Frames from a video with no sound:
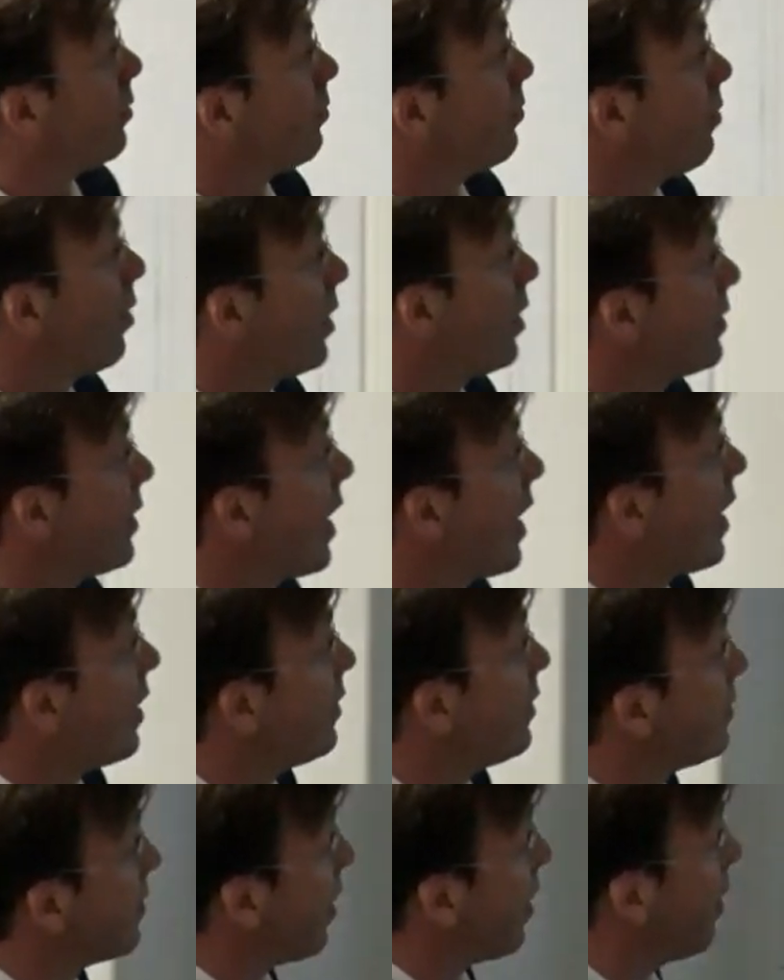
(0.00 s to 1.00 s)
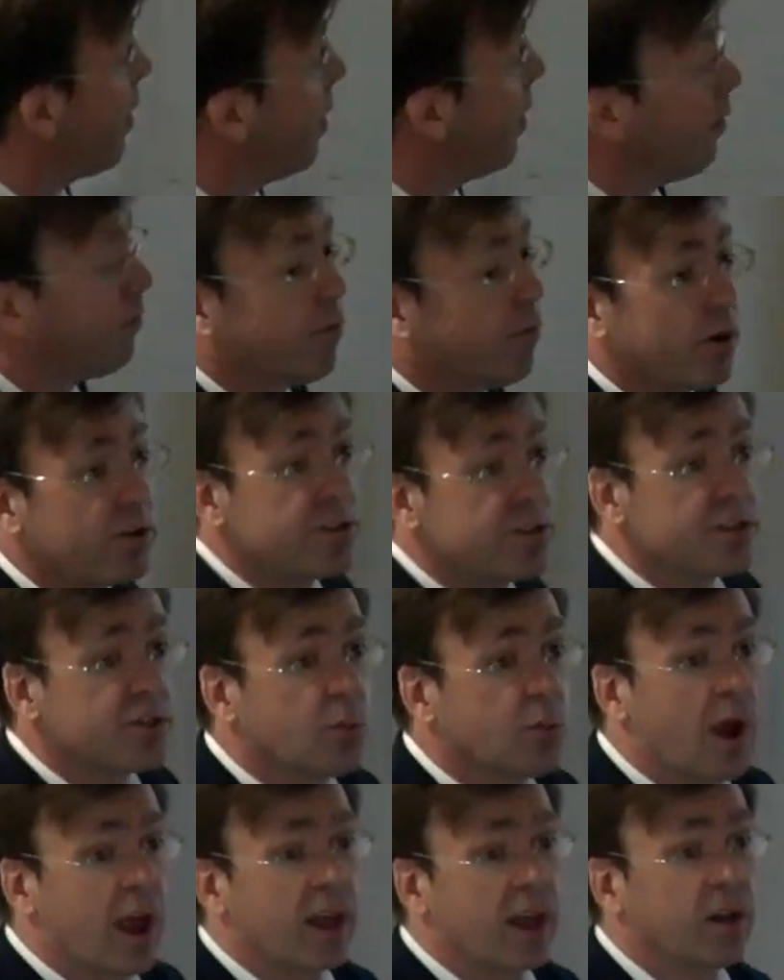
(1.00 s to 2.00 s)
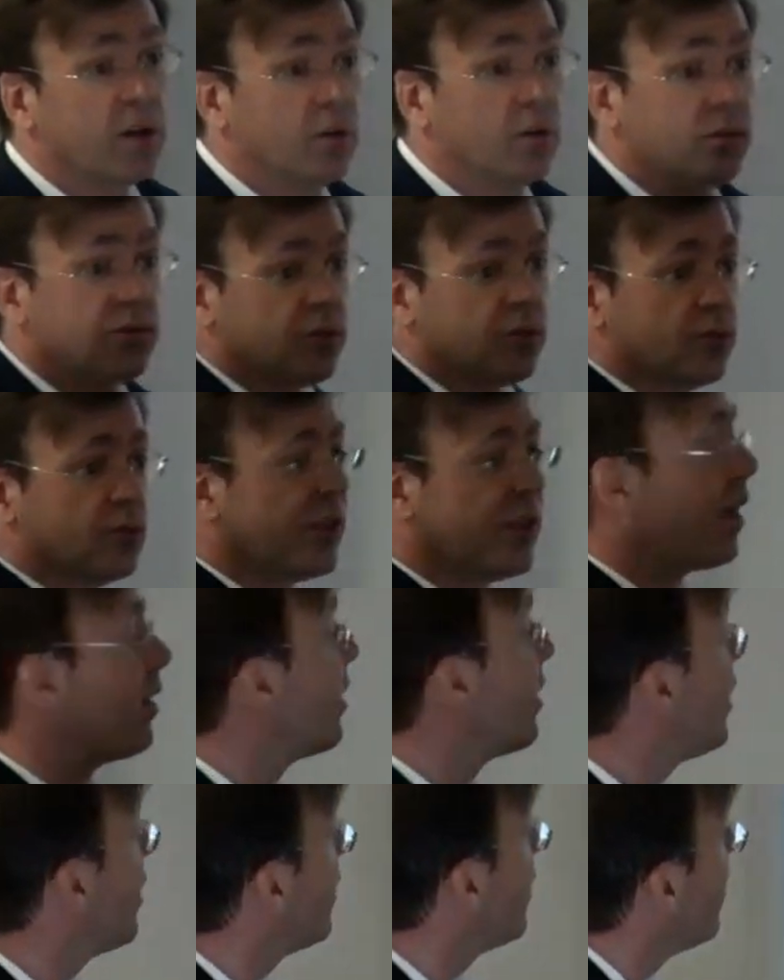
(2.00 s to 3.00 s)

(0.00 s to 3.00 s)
right? And uh, Francis Wan, who's down here